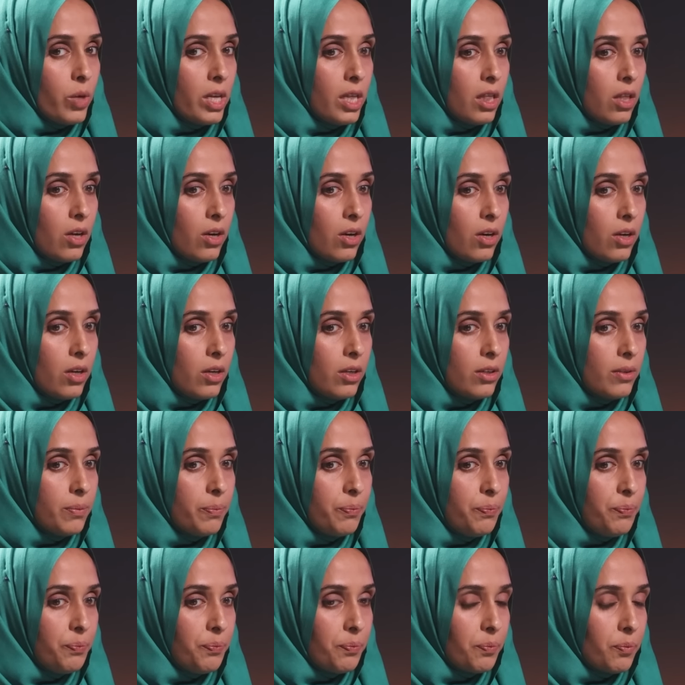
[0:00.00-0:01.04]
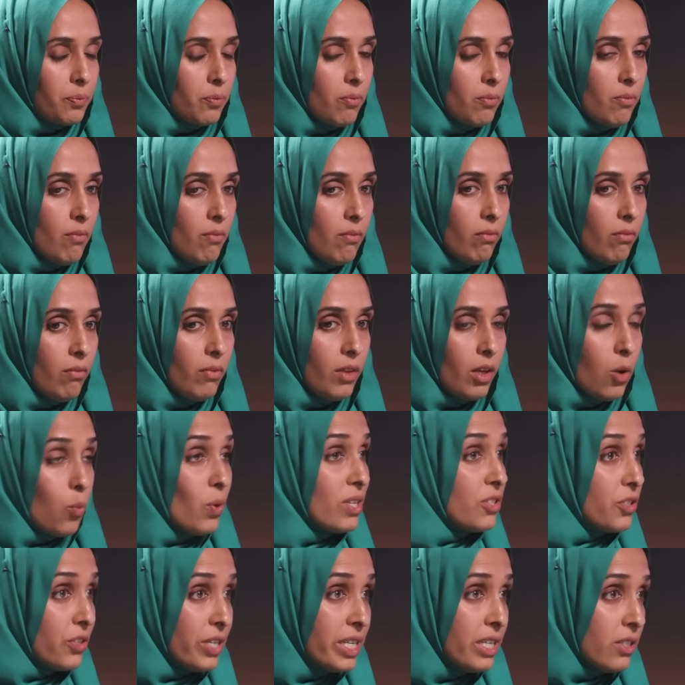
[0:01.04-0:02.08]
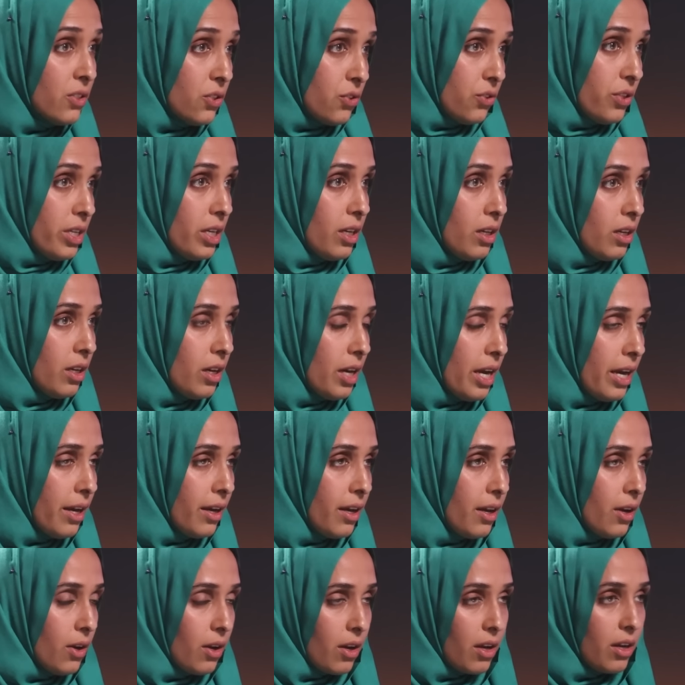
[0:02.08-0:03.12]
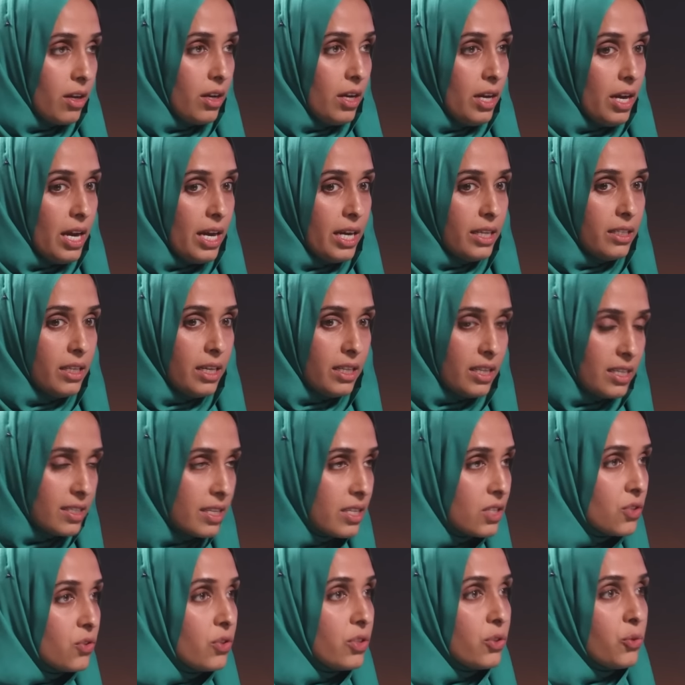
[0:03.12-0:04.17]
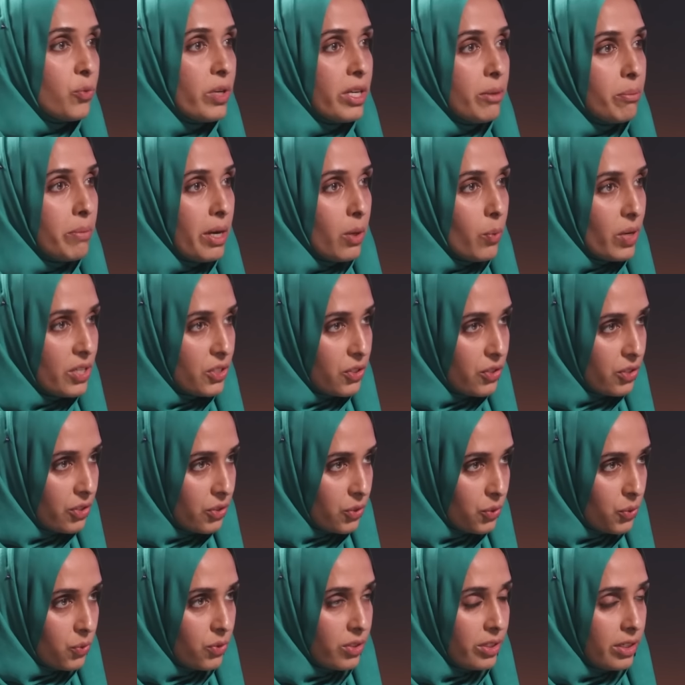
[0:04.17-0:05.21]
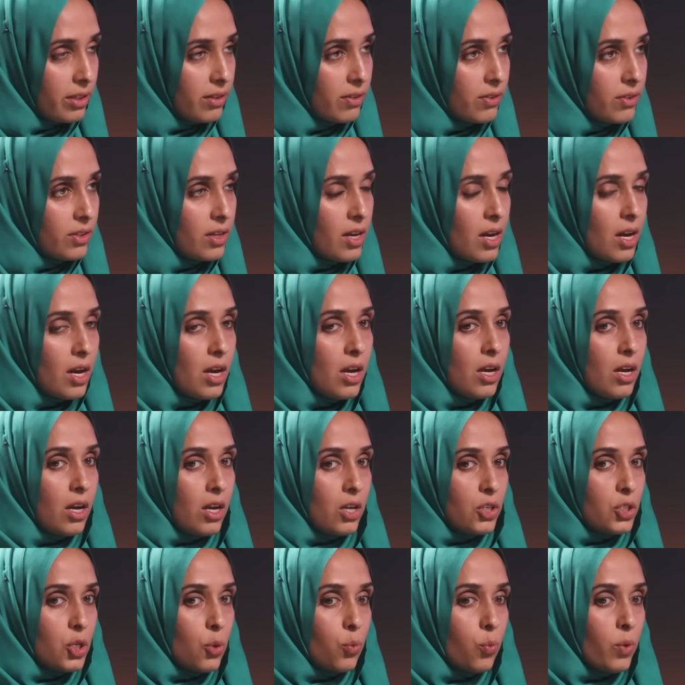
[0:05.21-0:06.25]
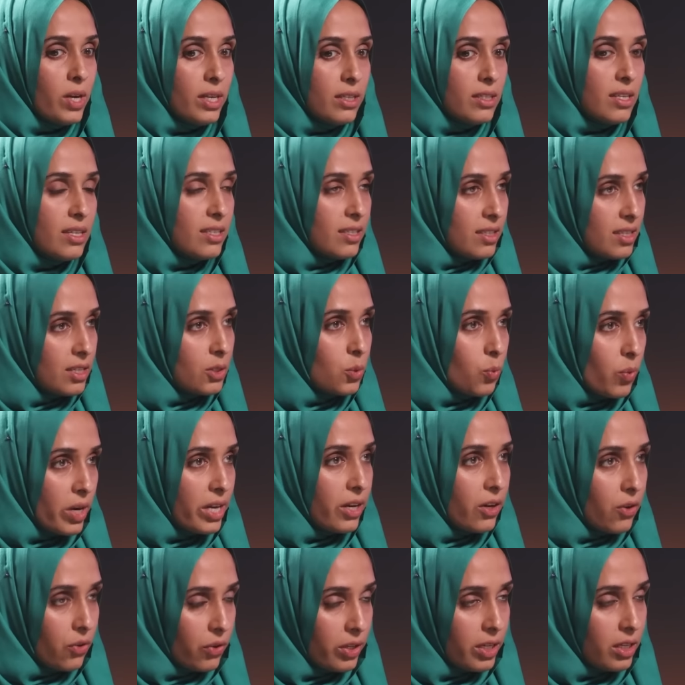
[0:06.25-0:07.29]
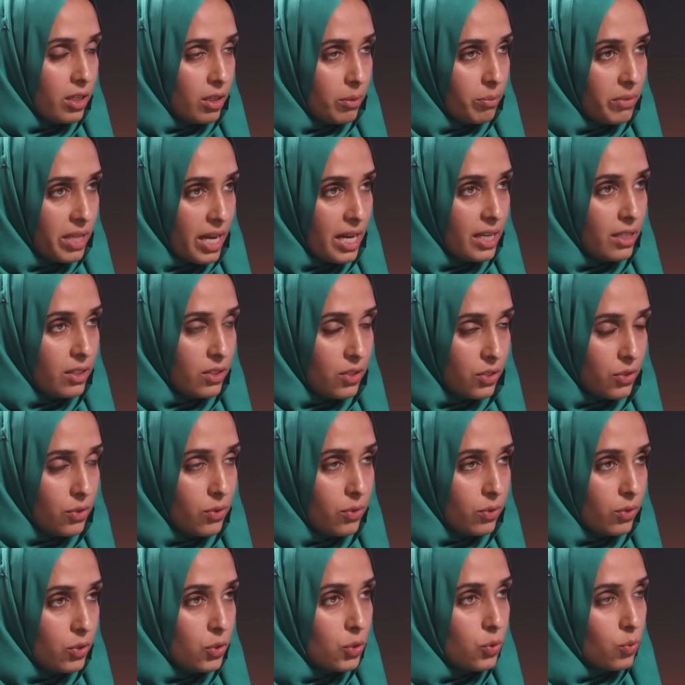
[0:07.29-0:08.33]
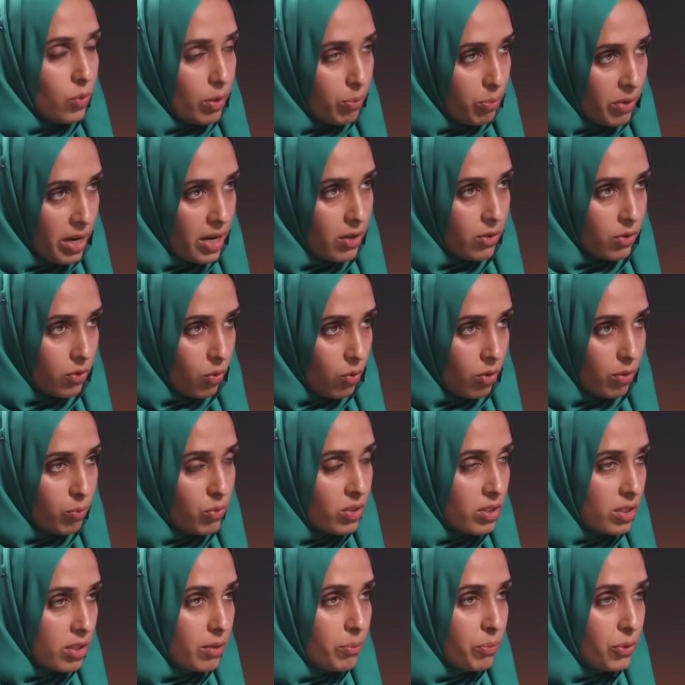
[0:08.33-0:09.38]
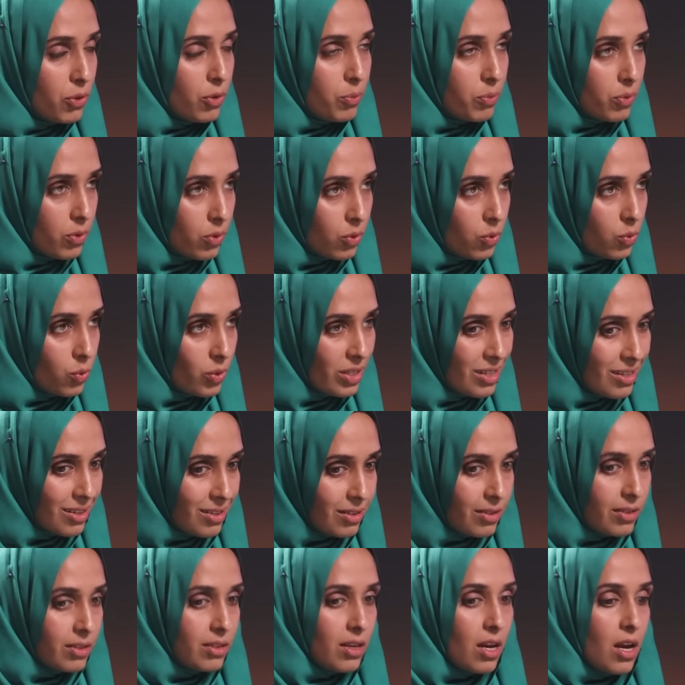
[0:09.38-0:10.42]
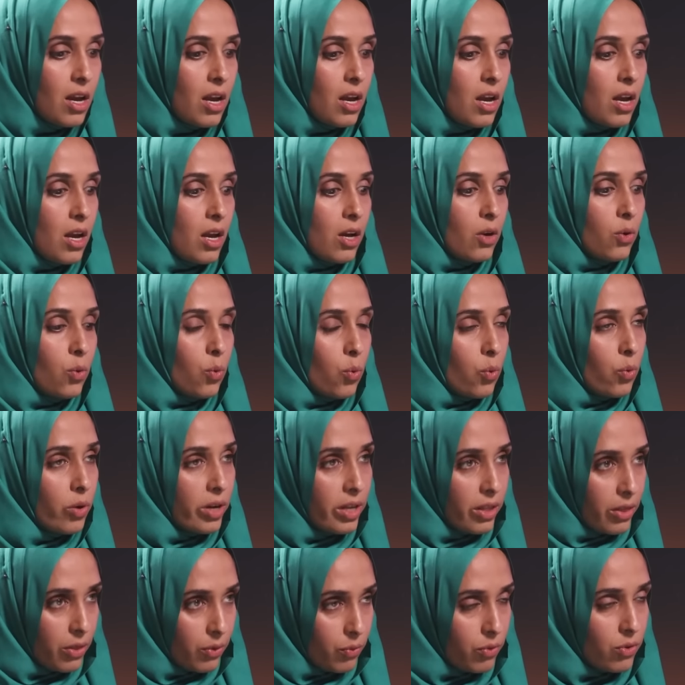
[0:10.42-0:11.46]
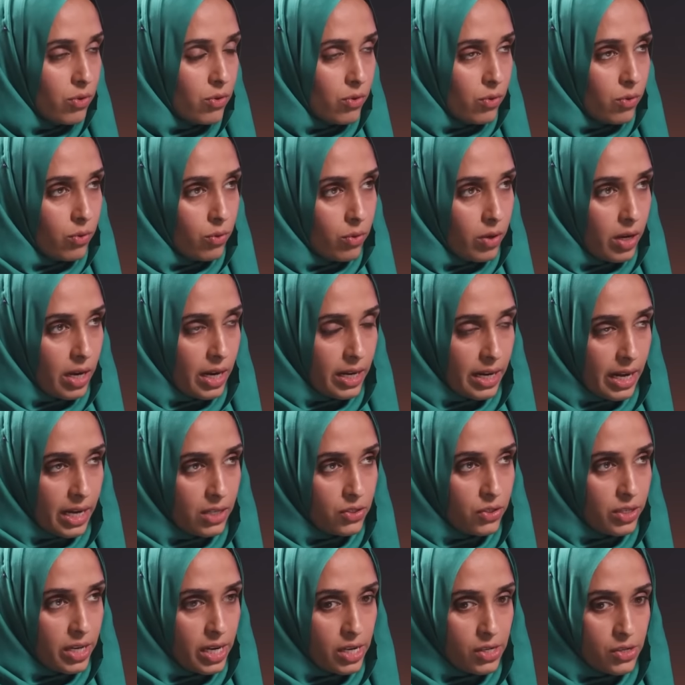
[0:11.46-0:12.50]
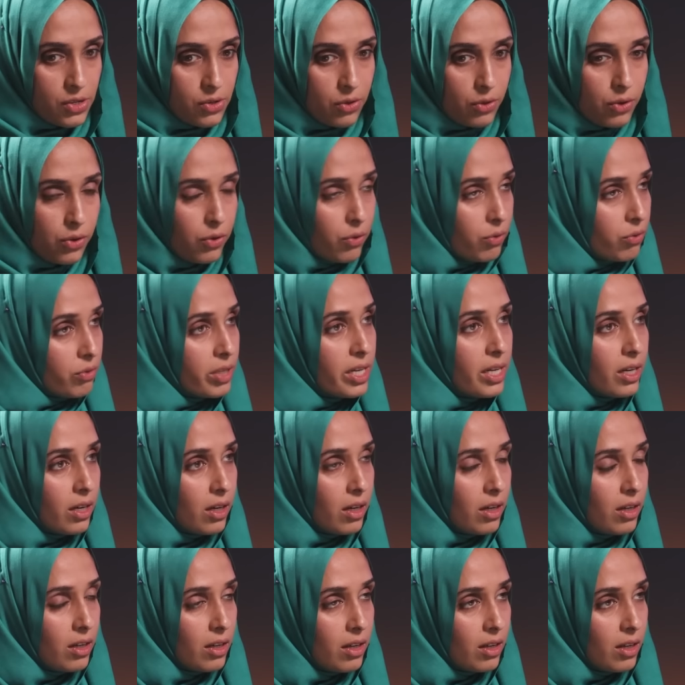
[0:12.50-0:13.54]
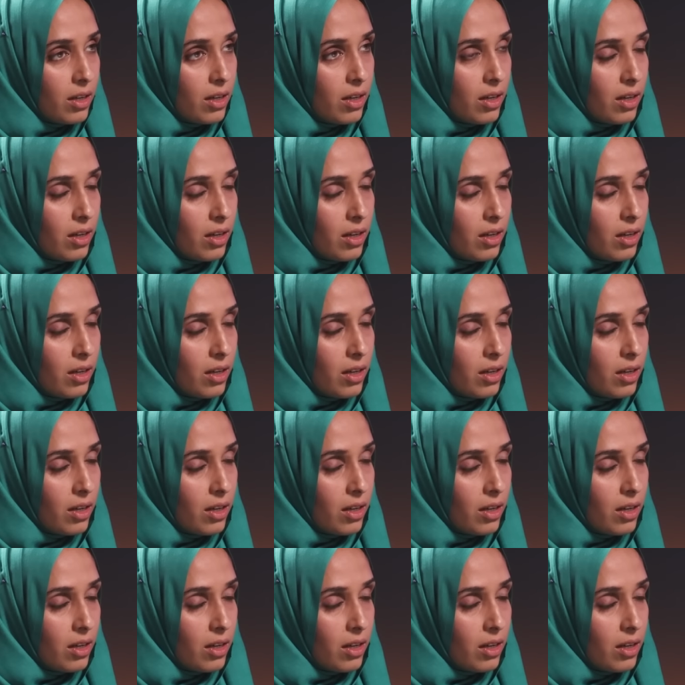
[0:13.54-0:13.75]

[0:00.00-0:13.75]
We learn Western history and this history is written by Western historians. Yeah. So, what does this white curriculum then do to a brown or Muslim pupil who yes. is going through an educational career